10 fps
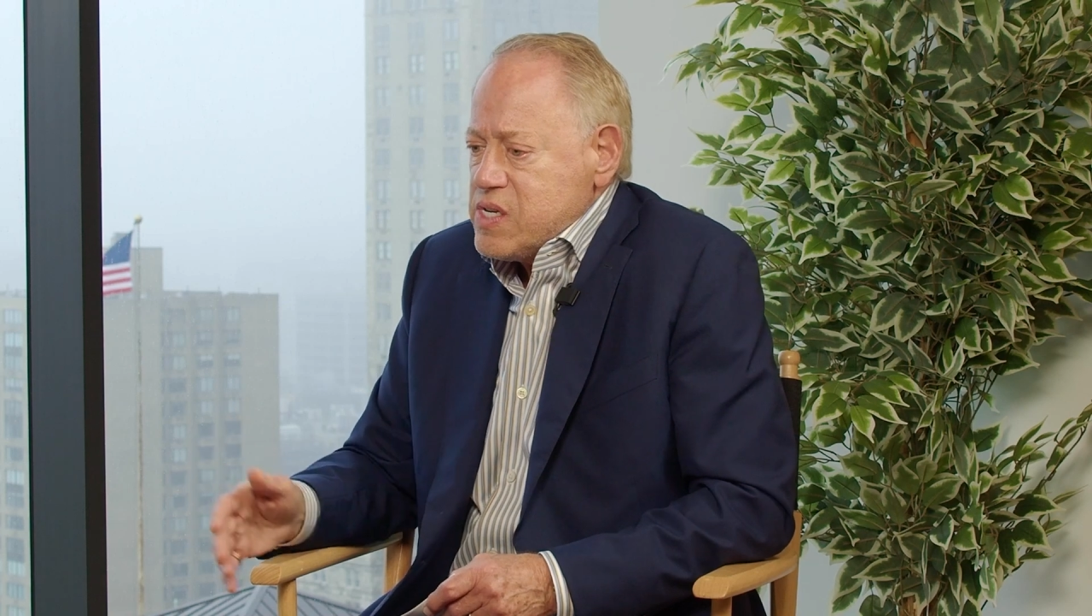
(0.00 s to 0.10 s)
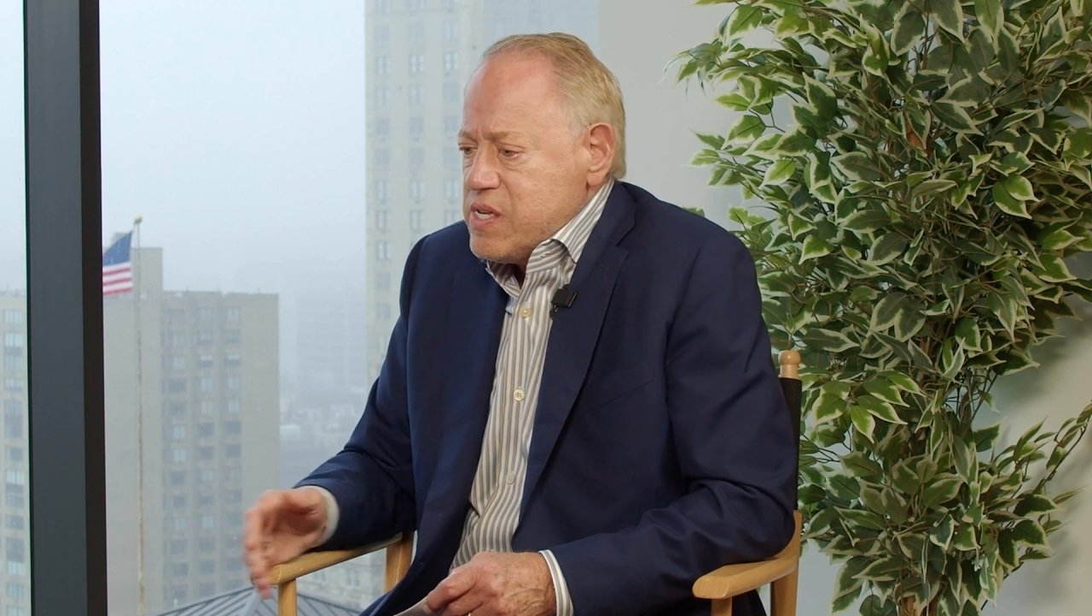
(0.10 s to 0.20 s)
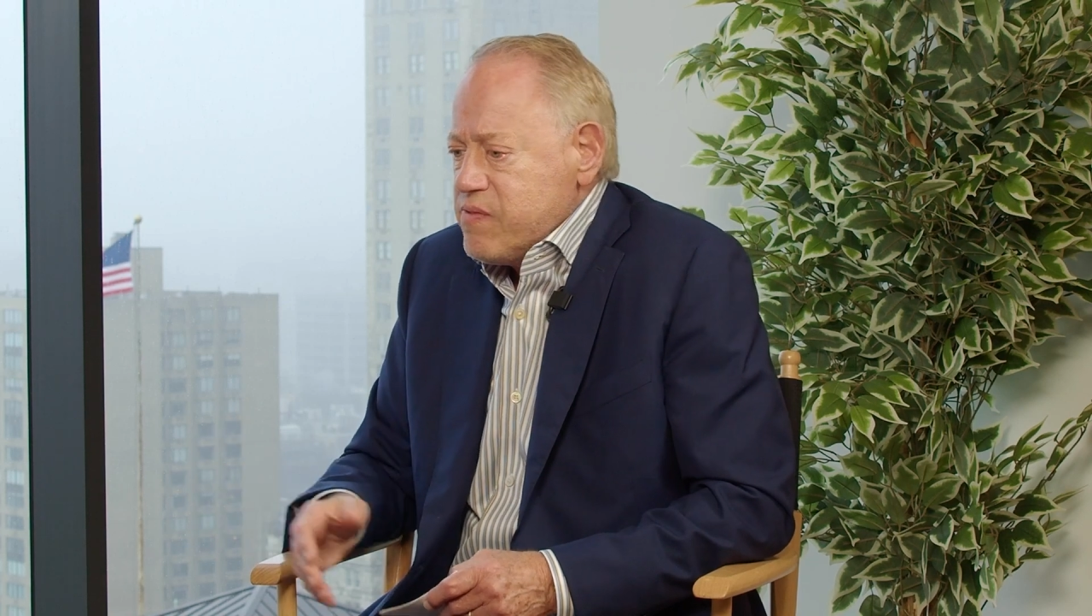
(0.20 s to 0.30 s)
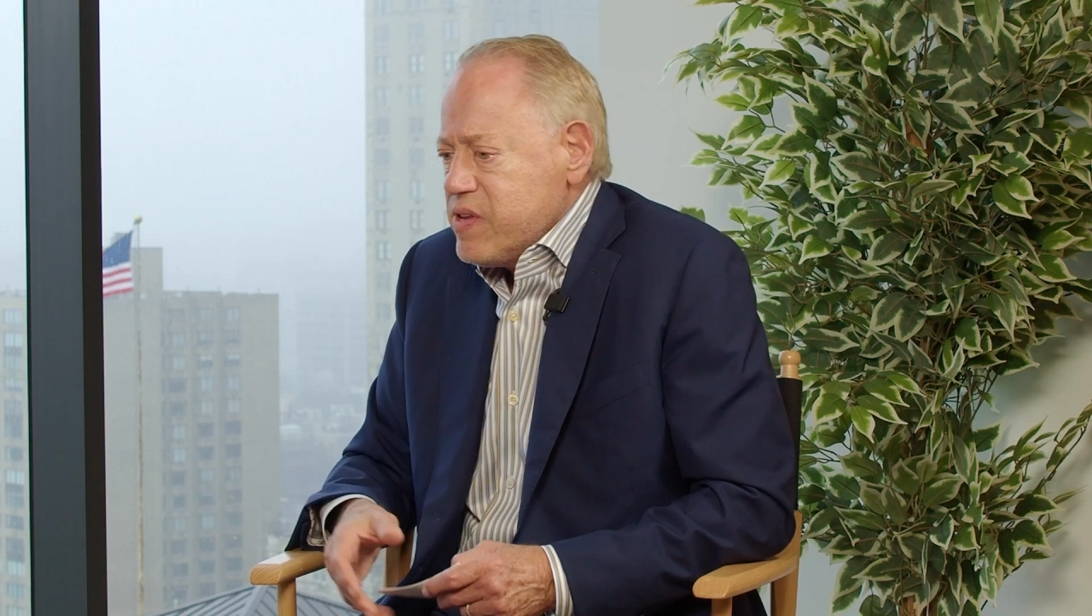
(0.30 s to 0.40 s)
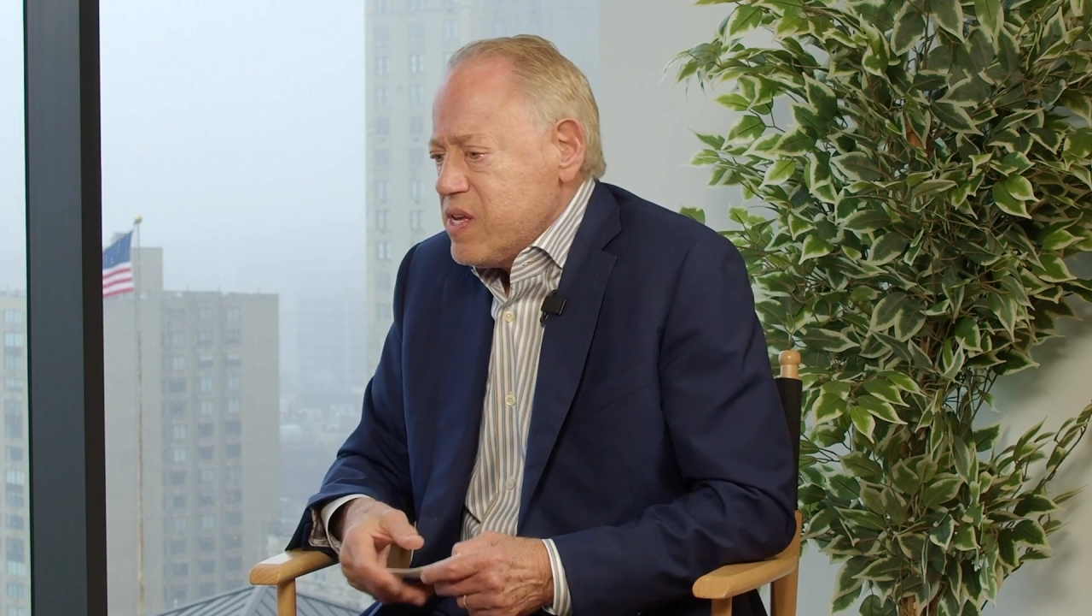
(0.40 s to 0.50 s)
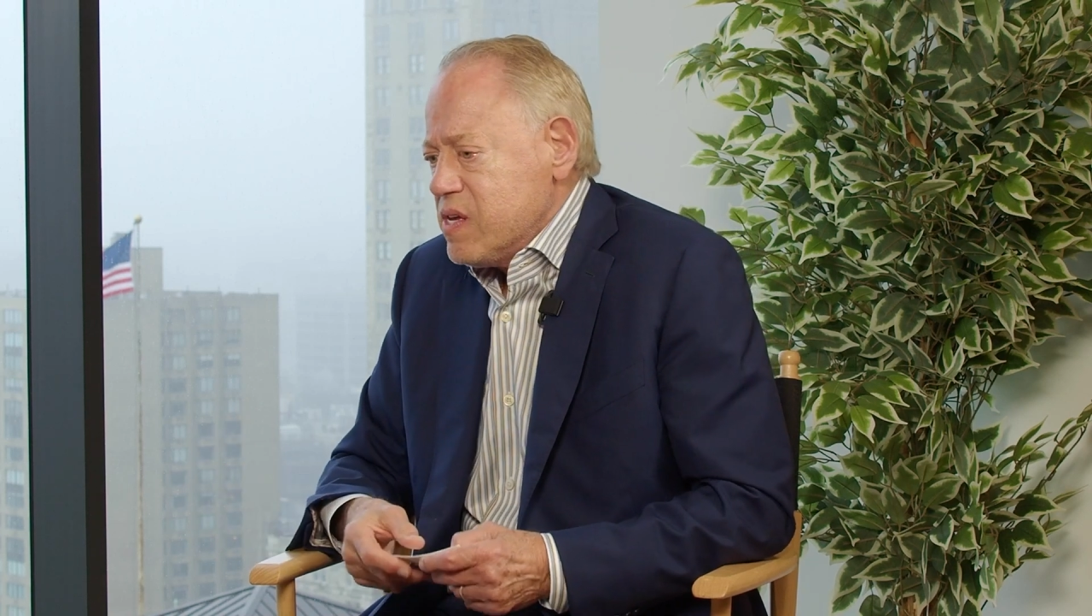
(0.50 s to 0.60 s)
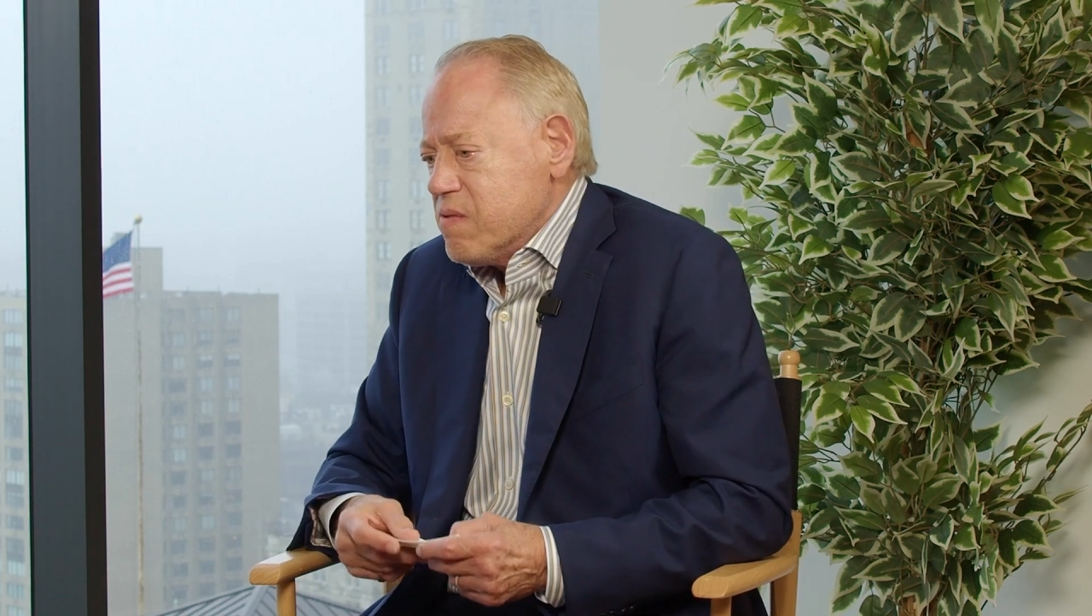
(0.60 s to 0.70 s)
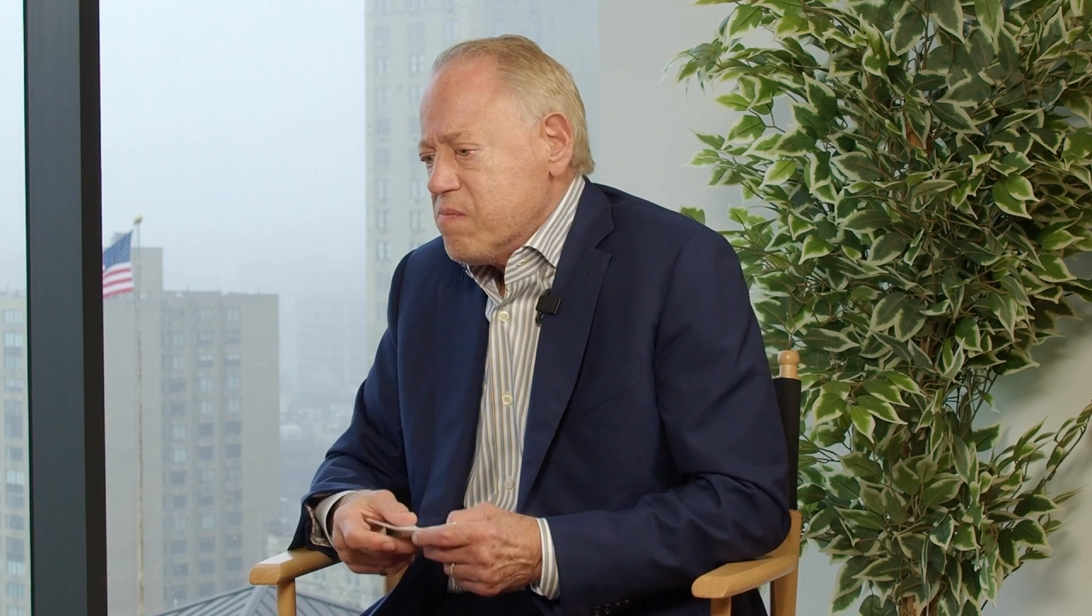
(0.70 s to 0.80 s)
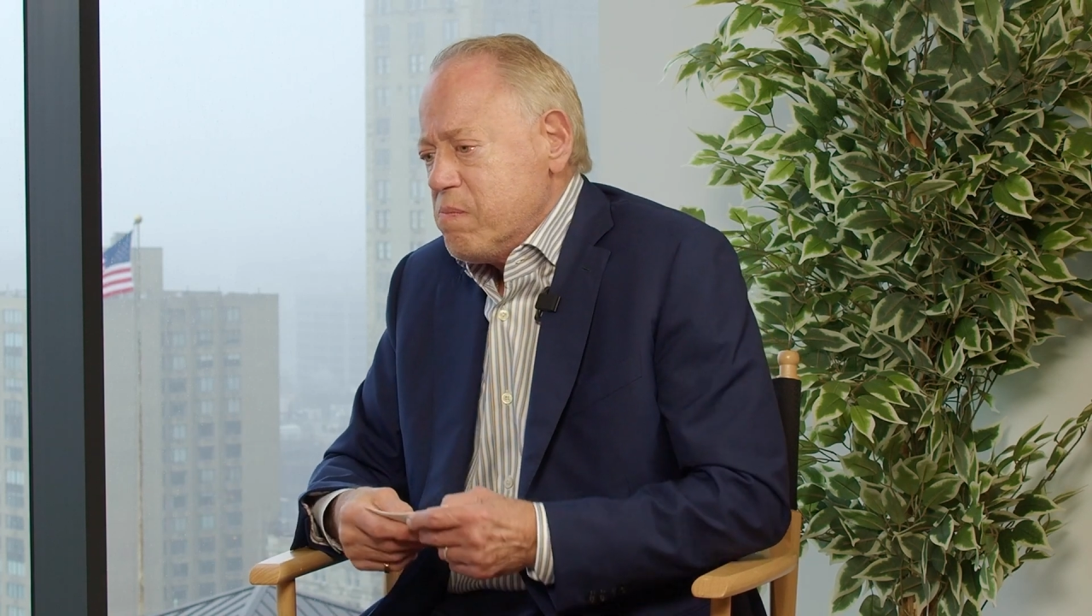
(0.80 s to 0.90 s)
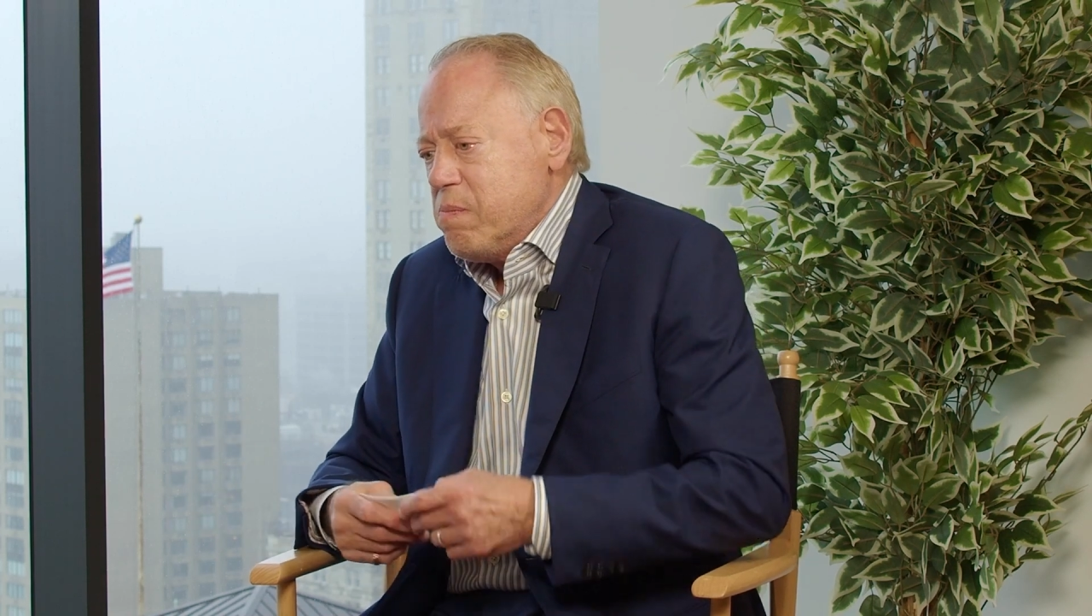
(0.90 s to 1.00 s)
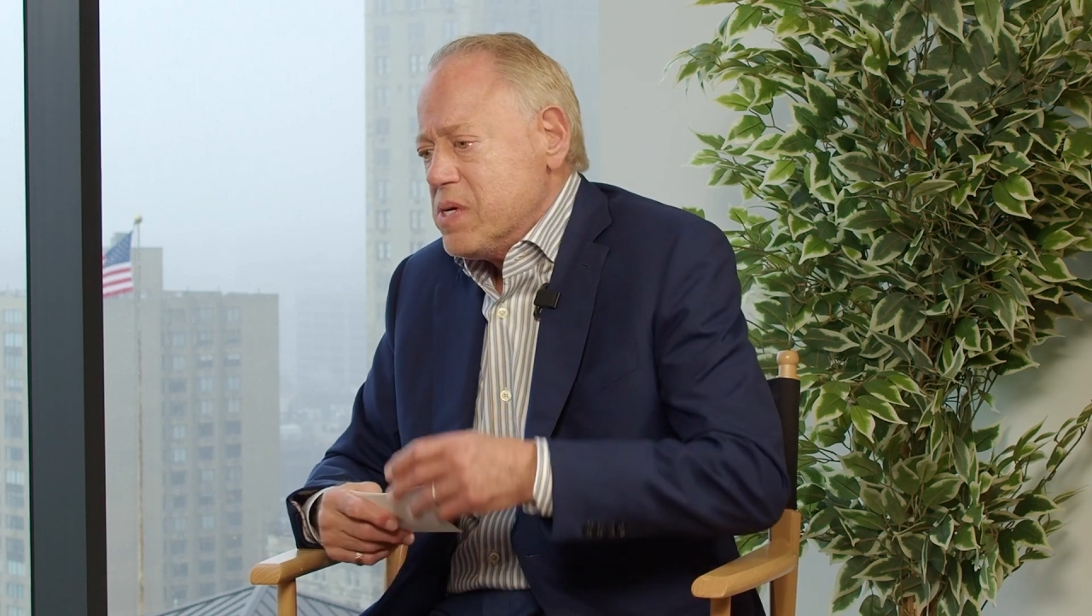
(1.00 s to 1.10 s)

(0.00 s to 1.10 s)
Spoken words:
TV of